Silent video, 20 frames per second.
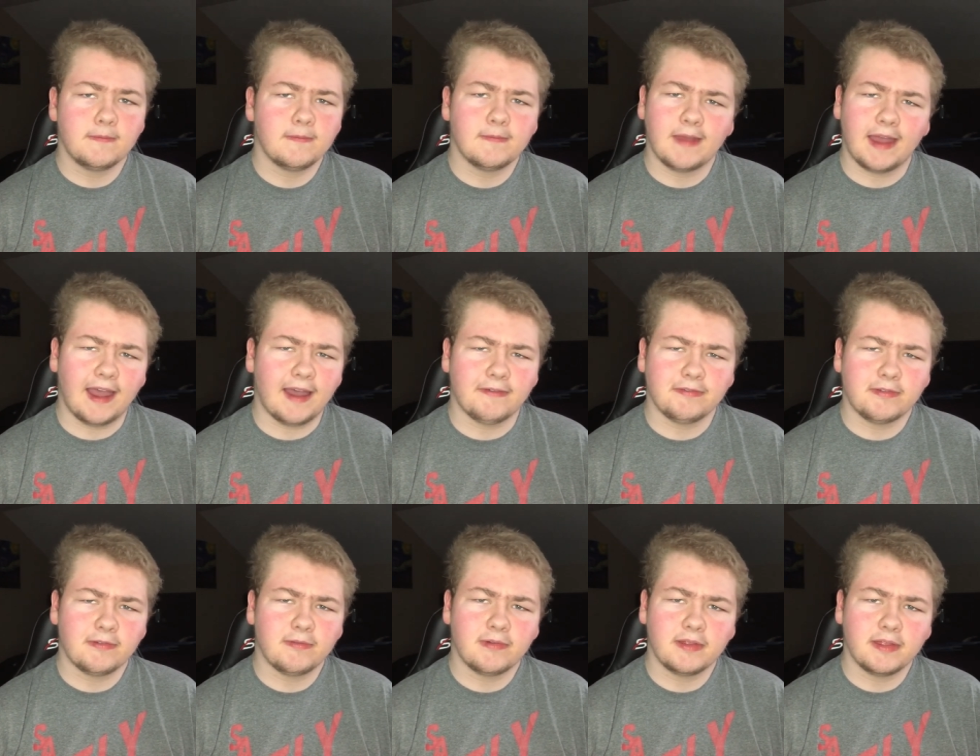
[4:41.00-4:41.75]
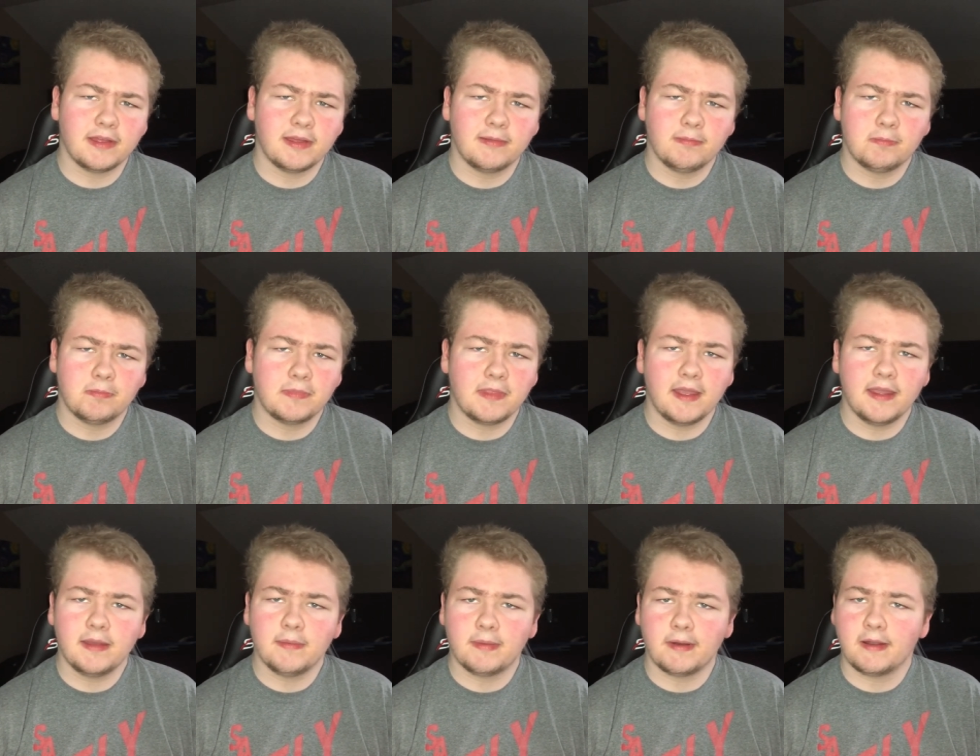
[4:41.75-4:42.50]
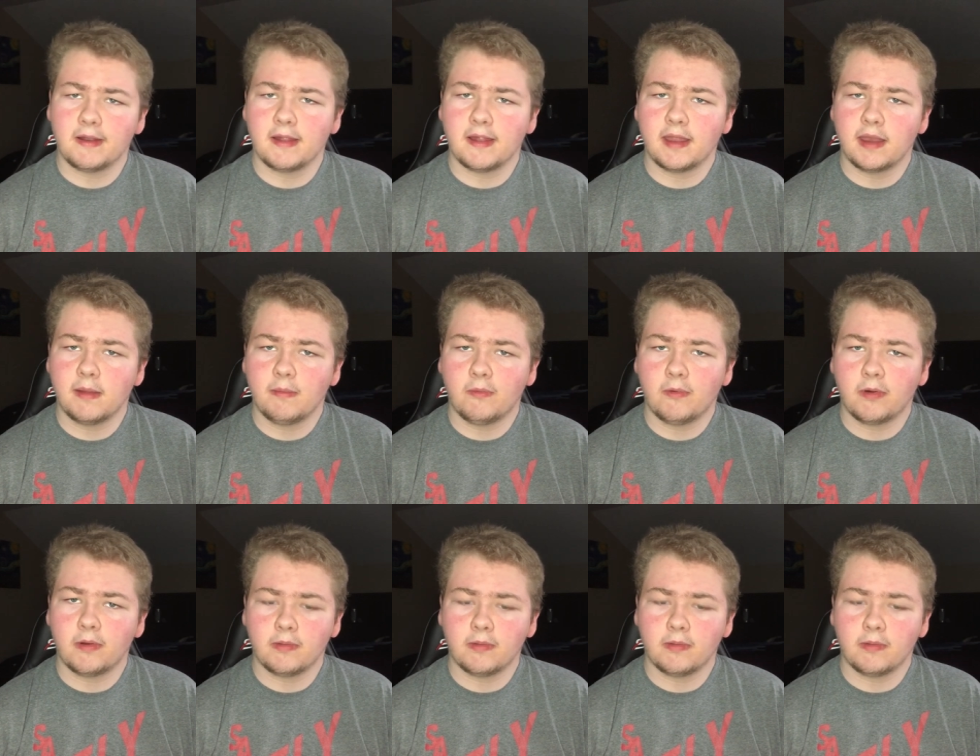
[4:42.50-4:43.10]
have to really think about it anymore.